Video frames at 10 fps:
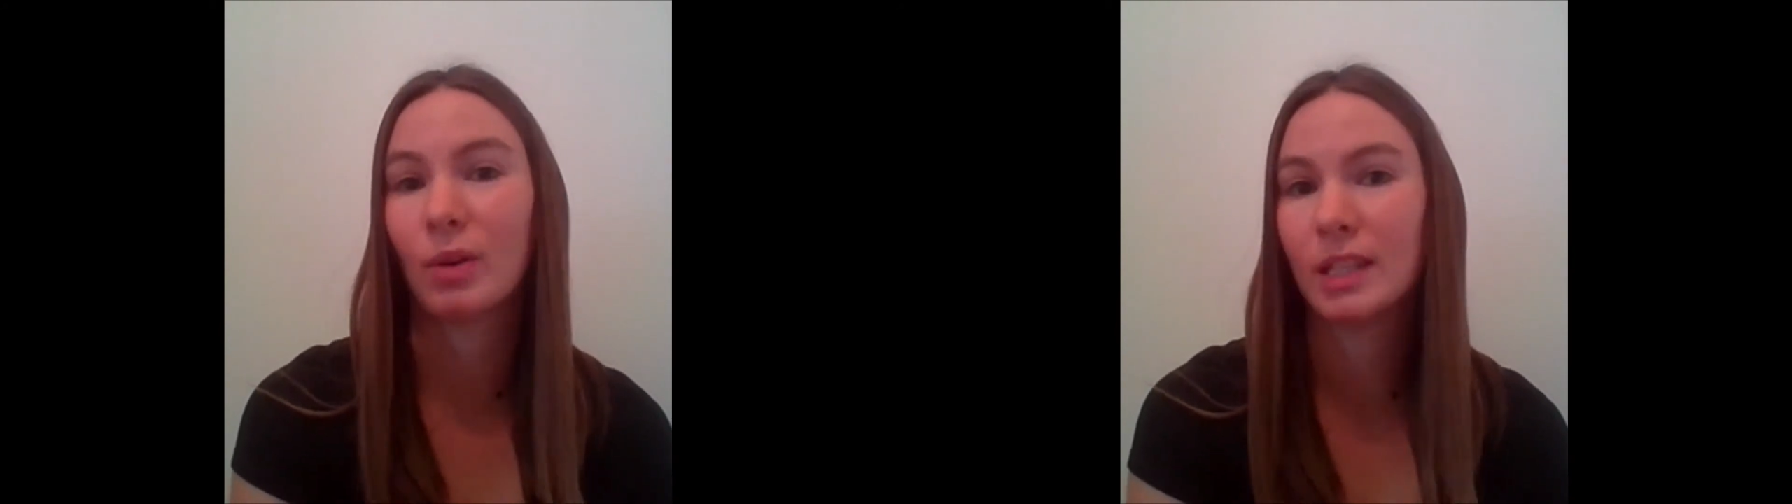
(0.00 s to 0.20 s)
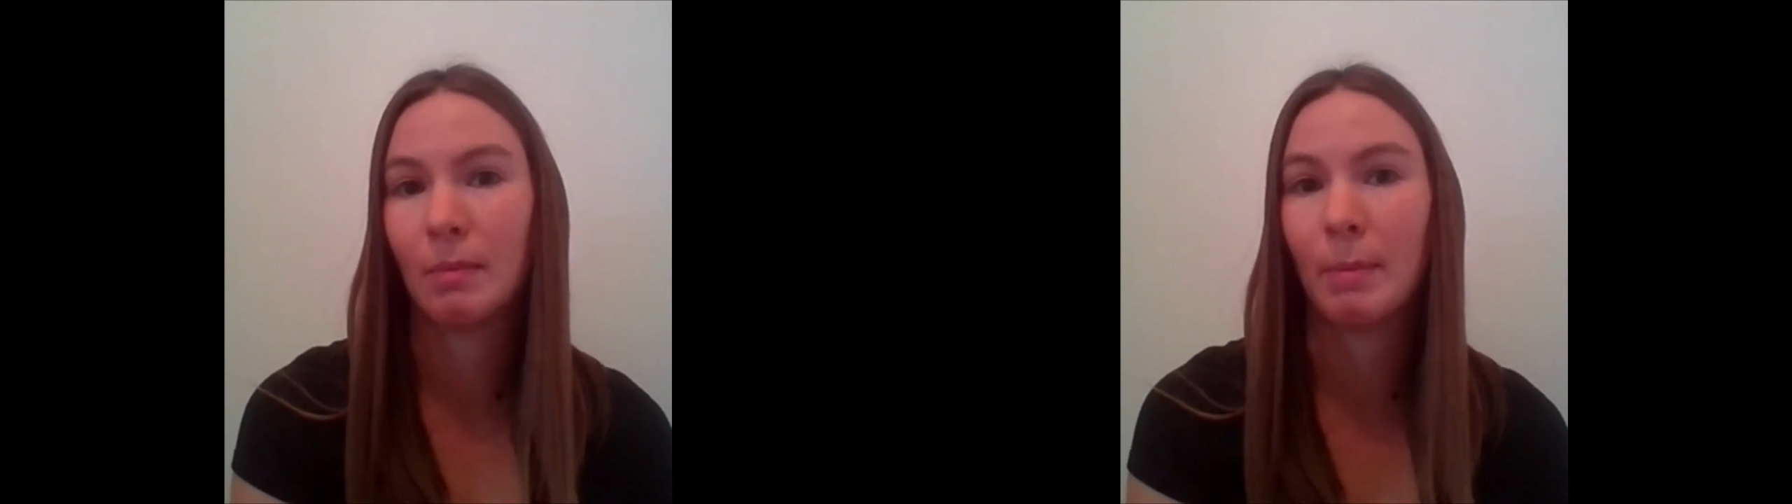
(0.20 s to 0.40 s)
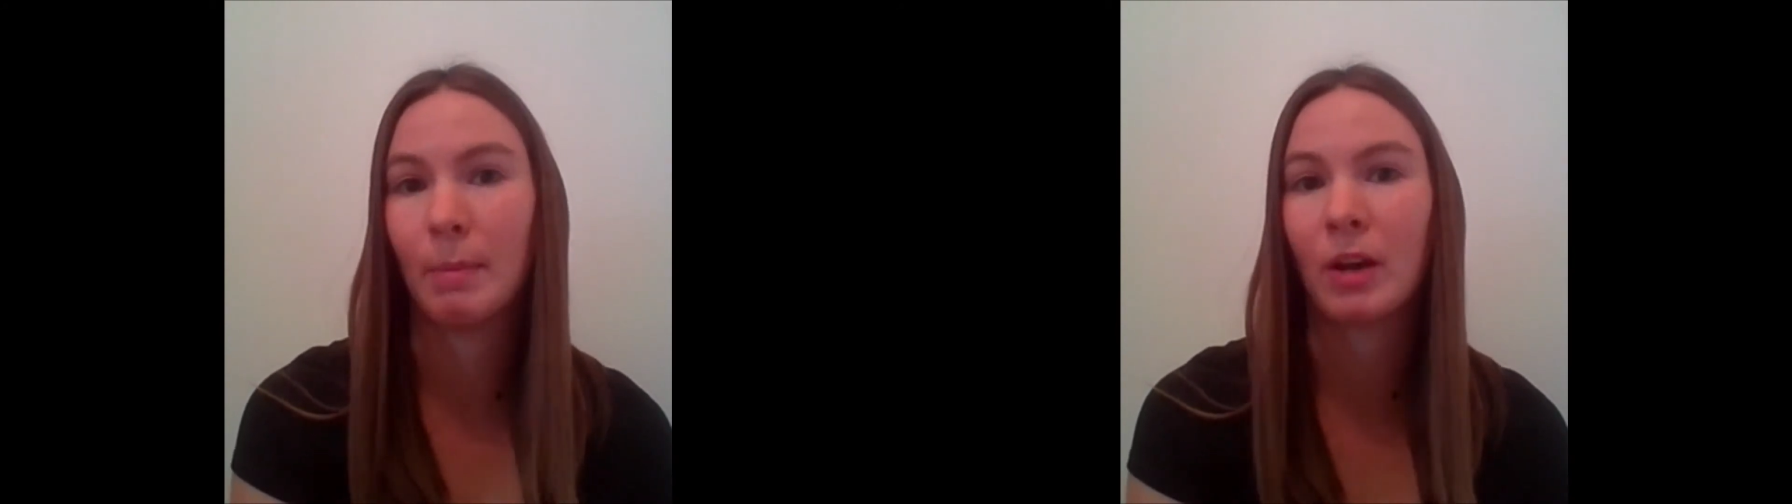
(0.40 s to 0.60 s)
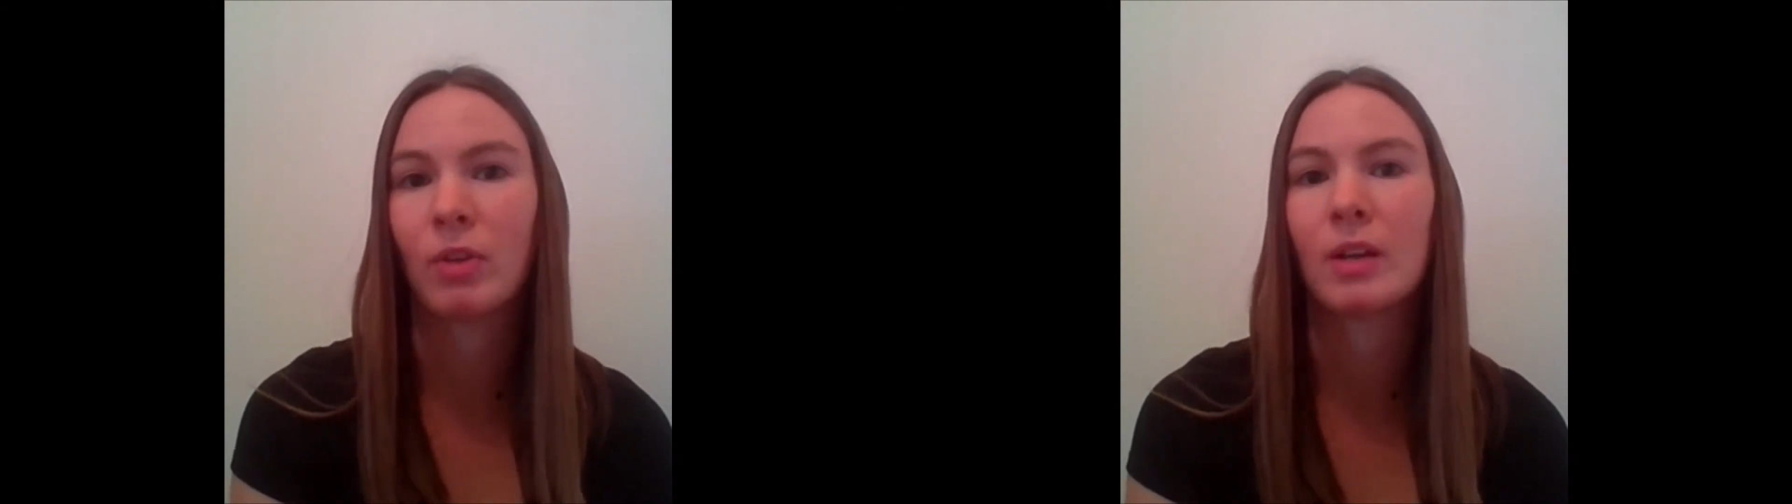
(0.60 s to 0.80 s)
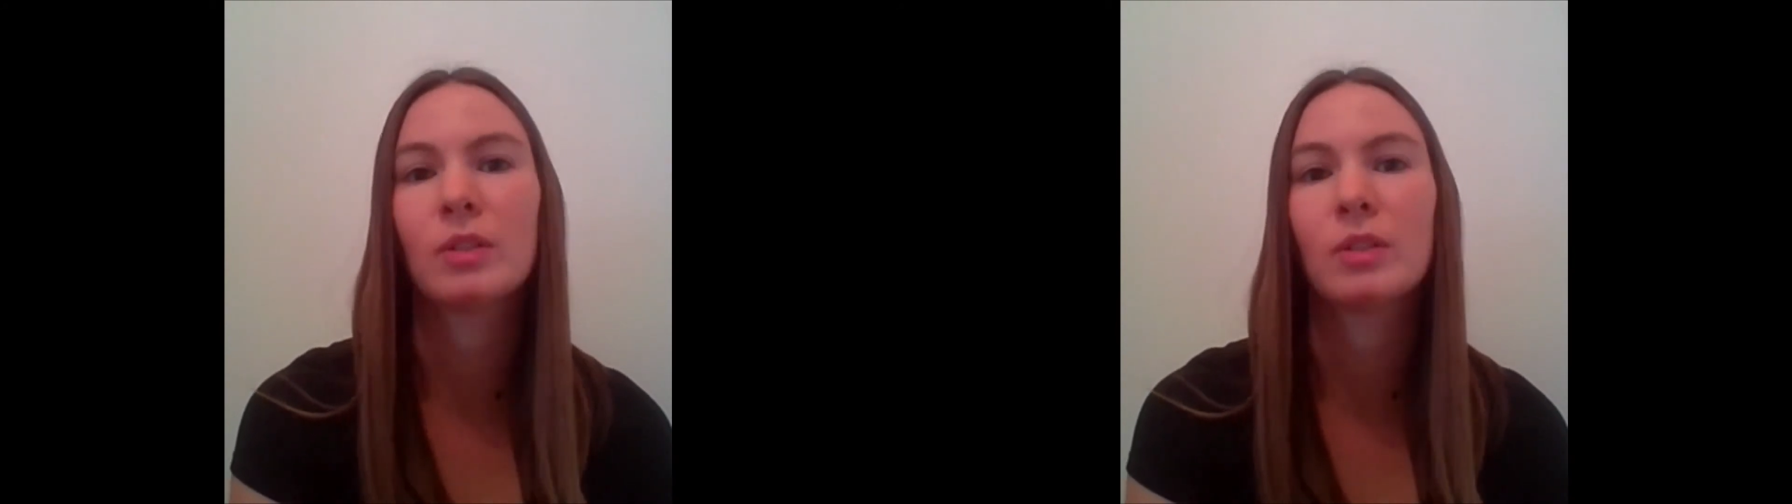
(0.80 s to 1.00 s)
quite similar
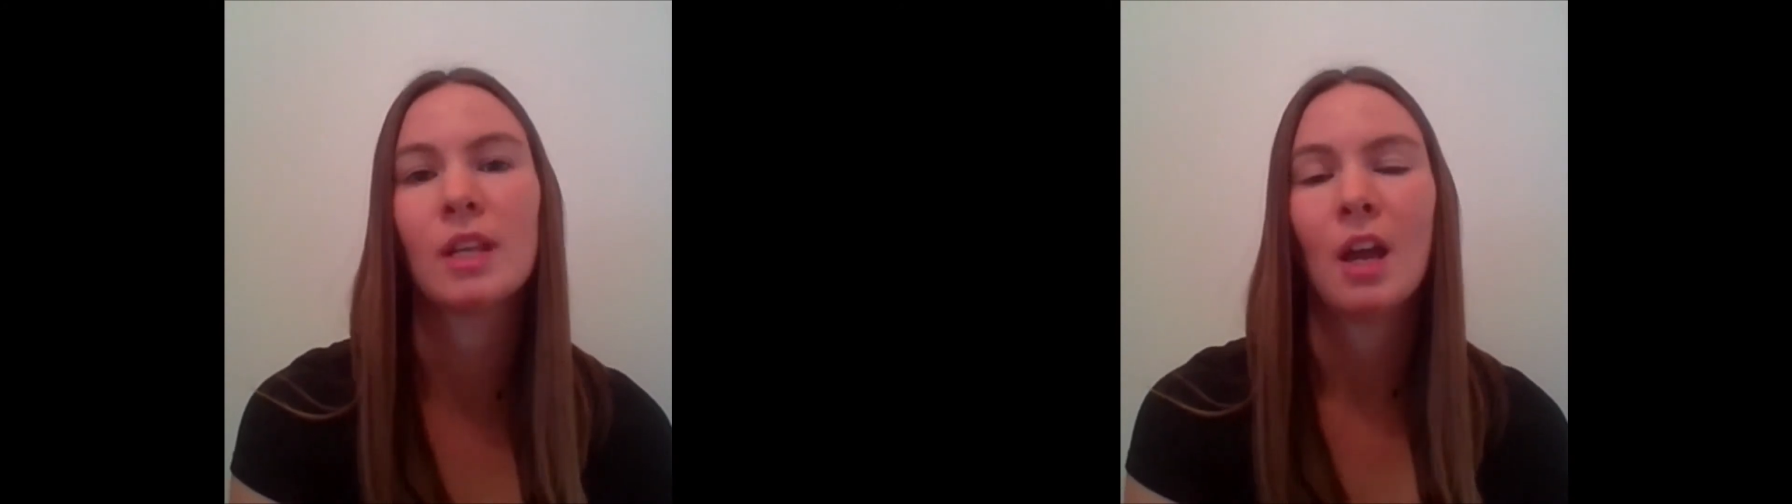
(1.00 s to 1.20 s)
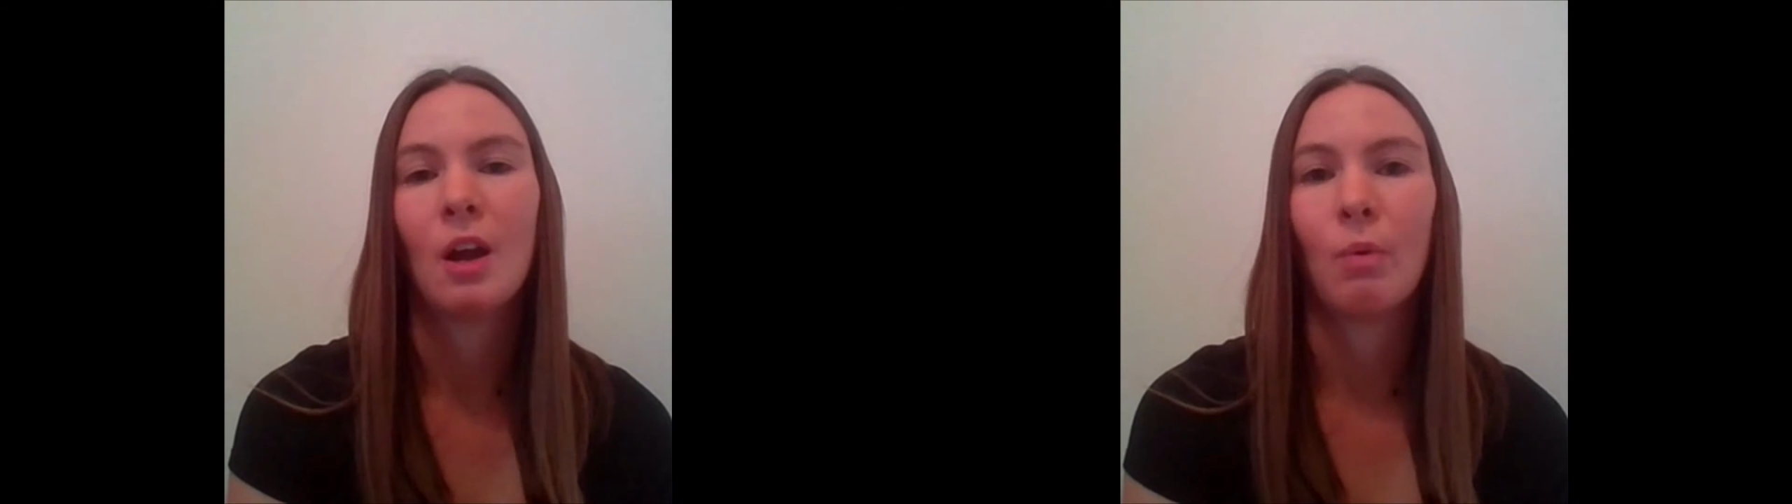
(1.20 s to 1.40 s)
backgrounds.